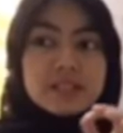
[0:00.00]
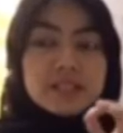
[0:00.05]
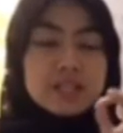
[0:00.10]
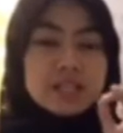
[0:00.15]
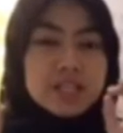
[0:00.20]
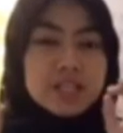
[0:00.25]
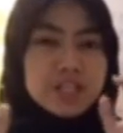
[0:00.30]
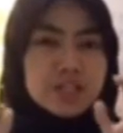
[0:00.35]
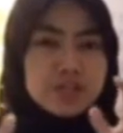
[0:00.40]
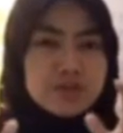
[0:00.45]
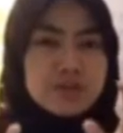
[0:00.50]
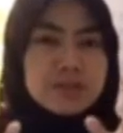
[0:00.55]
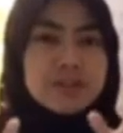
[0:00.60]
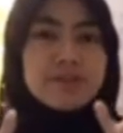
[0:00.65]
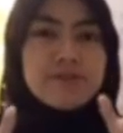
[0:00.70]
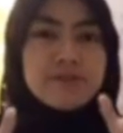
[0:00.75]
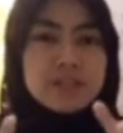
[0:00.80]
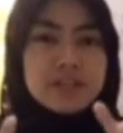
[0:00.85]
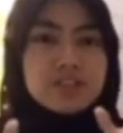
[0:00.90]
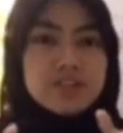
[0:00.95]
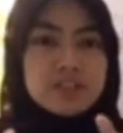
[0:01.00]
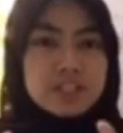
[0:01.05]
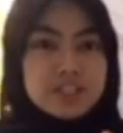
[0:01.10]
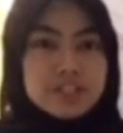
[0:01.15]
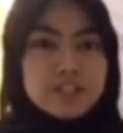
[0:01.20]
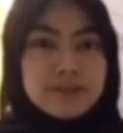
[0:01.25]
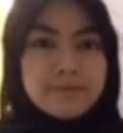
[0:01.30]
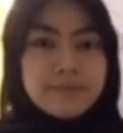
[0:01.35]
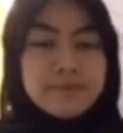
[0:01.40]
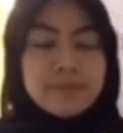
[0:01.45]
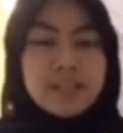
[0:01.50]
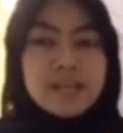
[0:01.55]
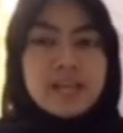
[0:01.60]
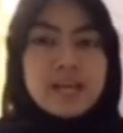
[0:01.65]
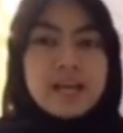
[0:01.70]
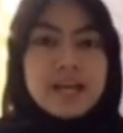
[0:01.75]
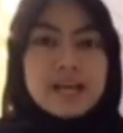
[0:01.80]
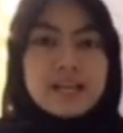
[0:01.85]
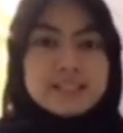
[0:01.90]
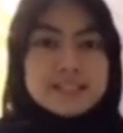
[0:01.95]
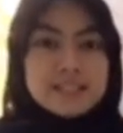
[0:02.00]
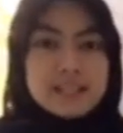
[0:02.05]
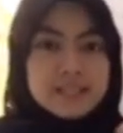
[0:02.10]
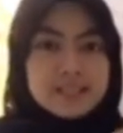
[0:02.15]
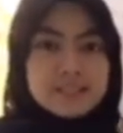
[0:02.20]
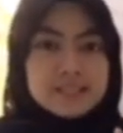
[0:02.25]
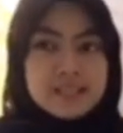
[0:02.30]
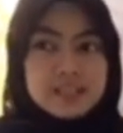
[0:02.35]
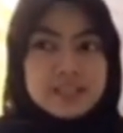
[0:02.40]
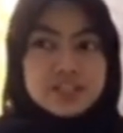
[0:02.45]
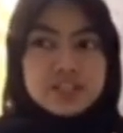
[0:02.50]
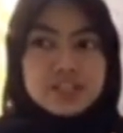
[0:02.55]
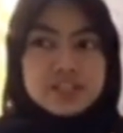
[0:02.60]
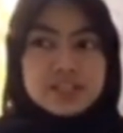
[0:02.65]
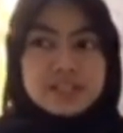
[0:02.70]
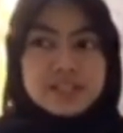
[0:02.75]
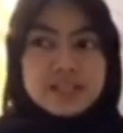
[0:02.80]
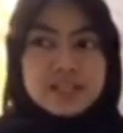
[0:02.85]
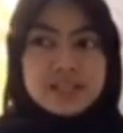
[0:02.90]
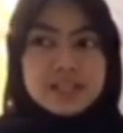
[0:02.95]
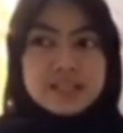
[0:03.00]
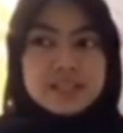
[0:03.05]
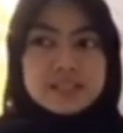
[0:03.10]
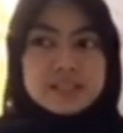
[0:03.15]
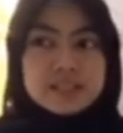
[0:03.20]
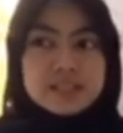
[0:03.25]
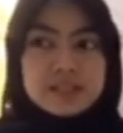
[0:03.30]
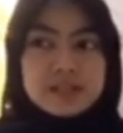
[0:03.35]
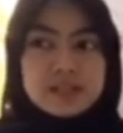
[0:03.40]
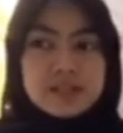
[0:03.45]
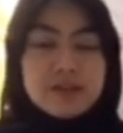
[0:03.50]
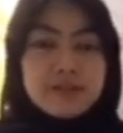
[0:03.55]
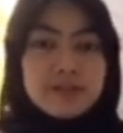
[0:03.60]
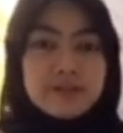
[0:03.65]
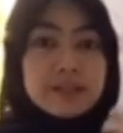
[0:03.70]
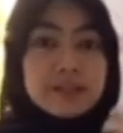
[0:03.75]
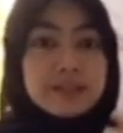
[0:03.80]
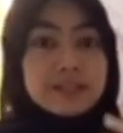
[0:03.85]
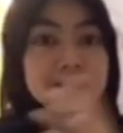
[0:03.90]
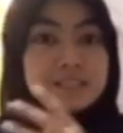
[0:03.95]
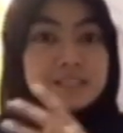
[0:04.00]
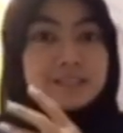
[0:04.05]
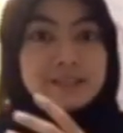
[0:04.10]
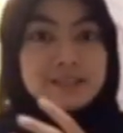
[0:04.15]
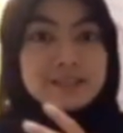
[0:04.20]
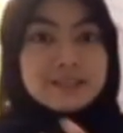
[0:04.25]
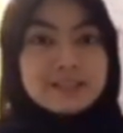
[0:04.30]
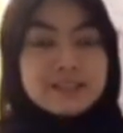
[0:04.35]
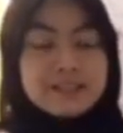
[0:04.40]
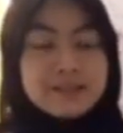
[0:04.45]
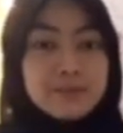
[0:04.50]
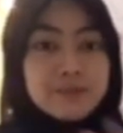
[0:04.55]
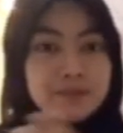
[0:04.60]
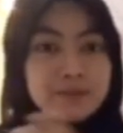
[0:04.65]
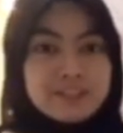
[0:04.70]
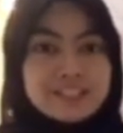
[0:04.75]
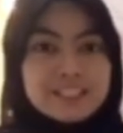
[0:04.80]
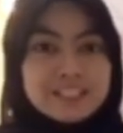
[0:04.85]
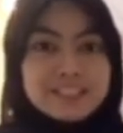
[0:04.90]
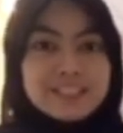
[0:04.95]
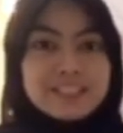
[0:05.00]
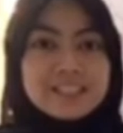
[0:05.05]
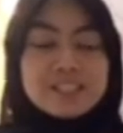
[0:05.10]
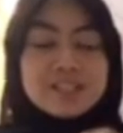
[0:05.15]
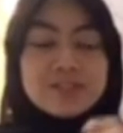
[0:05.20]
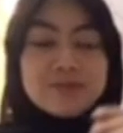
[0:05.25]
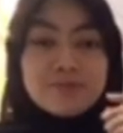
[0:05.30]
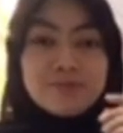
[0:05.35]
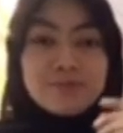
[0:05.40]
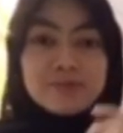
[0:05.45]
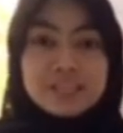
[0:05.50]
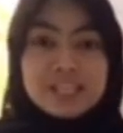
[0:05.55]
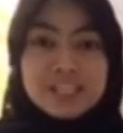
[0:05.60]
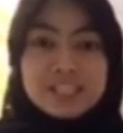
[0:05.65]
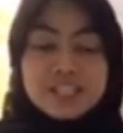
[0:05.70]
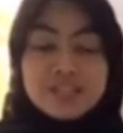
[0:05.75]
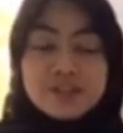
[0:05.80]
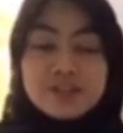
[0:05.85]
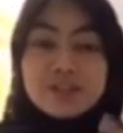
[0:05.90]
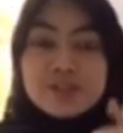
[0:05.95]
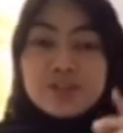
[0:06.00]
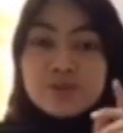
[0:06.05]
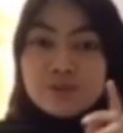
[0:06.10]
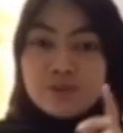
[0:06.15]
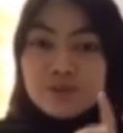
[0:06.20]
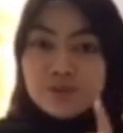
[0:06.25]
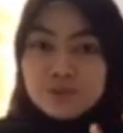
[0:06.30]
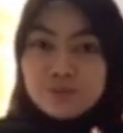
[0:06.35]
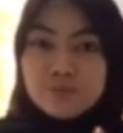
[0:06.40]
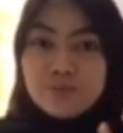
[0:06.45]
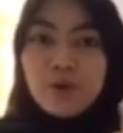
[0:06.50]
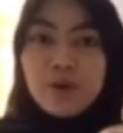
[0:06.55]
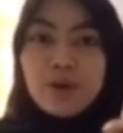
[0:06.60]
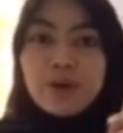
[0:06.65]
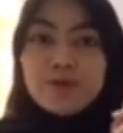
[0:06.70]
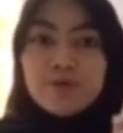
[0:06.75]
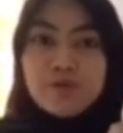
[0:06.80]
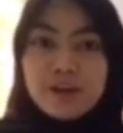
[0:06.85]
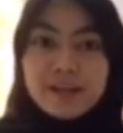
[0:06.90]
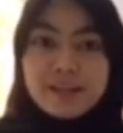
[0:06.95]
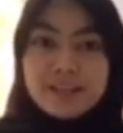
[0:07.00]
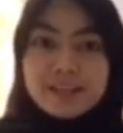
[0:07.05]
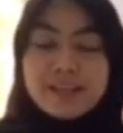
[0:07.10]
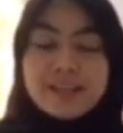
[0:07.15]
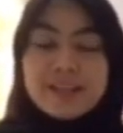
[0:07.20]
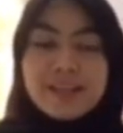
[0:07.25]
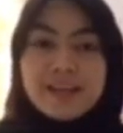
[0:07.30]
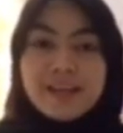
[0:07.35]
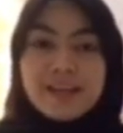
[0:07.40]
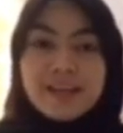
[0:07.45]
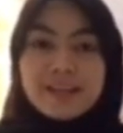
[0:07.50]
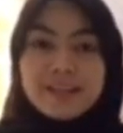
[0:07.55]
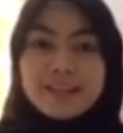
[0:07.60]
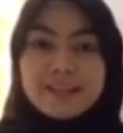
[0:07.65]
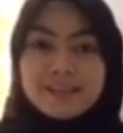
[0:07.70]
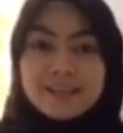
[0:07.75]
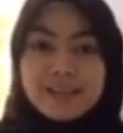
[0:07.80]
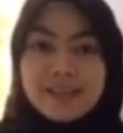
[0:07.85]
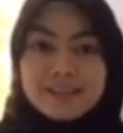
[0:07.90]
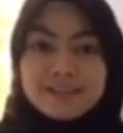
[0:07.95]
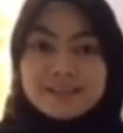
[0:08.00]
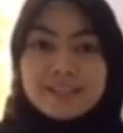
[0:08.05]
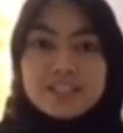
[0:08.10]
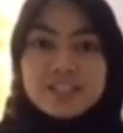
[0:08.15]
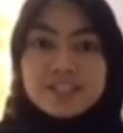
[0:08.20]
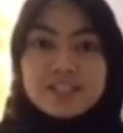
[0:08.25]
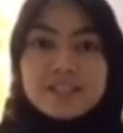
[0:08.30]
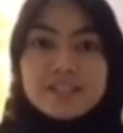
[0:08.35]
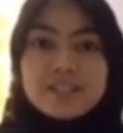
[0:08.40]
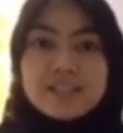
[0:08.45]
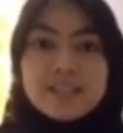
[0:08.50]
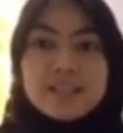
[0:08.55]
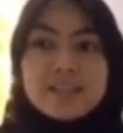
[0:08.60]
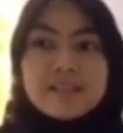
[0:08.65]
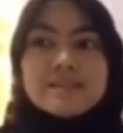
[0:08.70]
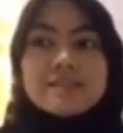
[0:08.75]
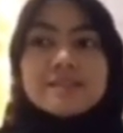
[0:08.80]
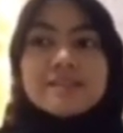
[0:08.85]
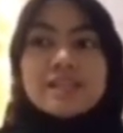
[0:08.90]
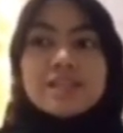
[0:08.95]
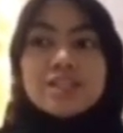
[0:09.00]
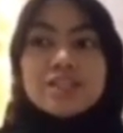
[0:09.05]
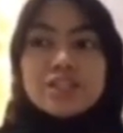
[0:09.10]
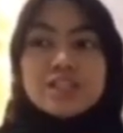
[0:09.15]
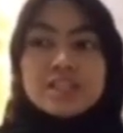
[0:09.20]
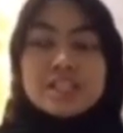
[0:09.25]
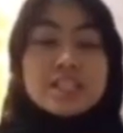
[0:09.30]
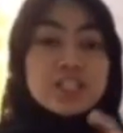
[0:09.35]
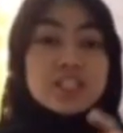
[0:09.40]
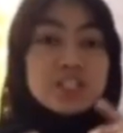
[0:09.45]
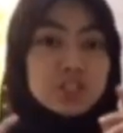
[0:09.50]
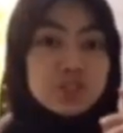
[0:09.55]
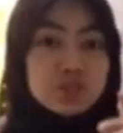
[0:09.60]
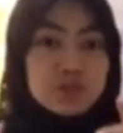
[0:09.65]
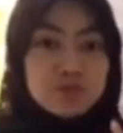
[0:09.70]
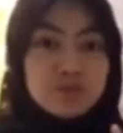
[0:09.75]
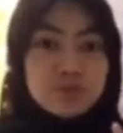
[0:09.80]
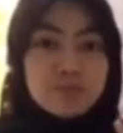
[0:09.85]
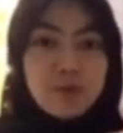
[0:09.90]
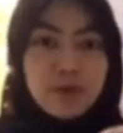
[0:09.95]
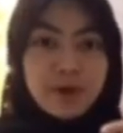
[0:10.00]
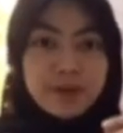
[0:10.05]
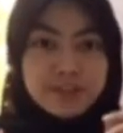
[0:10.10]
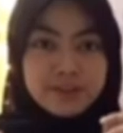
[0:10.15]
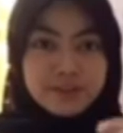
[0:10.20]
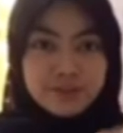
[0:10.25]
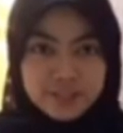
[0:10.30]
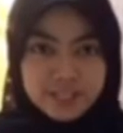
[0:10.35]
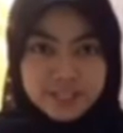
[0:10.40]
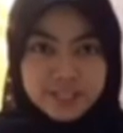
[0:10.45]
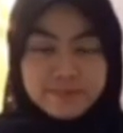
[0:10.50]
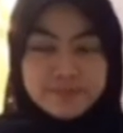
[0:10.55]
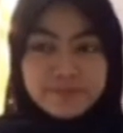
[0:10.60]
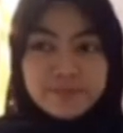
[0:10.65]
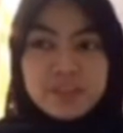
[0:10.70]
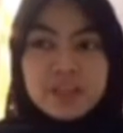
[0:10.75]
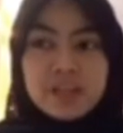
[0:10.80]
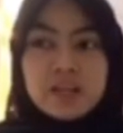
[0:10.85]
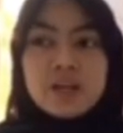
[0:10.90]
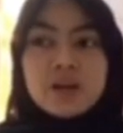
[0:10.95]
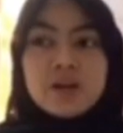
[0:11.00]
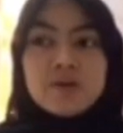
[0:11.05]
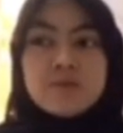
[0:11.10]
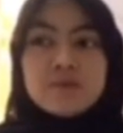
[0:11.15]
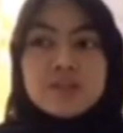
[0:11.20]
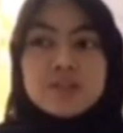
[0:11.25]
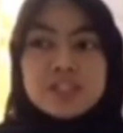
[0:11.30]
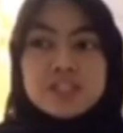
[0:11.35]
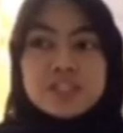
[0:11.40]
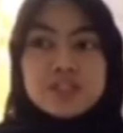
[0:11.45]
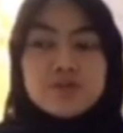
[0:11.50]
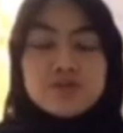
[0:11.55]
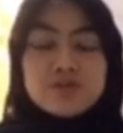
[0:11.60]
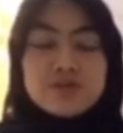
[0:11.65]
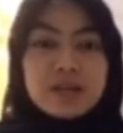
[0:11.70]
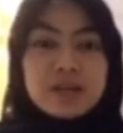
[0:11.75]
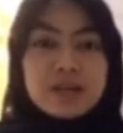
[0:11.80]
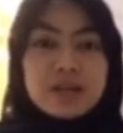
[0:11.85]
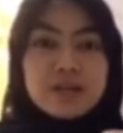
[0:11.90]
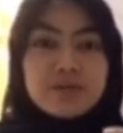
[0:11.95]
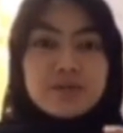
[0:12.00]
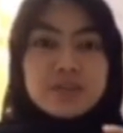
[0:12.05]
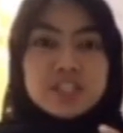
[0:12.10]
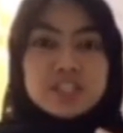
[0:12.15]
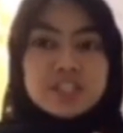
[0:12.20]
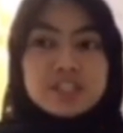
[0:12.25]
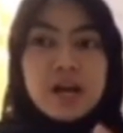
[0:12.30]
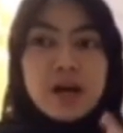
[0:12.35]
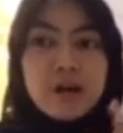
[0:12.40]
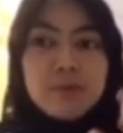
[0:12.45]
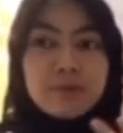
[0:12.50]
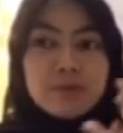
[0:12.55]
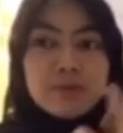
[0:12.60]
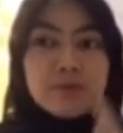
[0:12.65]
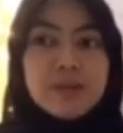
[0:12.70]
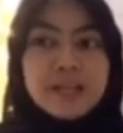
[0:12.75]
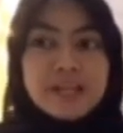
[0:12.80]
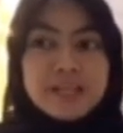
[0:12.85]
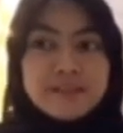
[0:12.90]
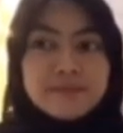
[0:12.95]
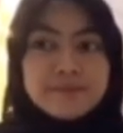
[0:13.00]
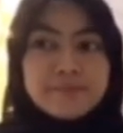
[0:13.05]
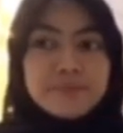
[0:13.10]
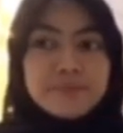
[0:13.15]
new infrastructure. And the second section is the previous section is section 2.1, and the next section is section 2.3, which is upgrade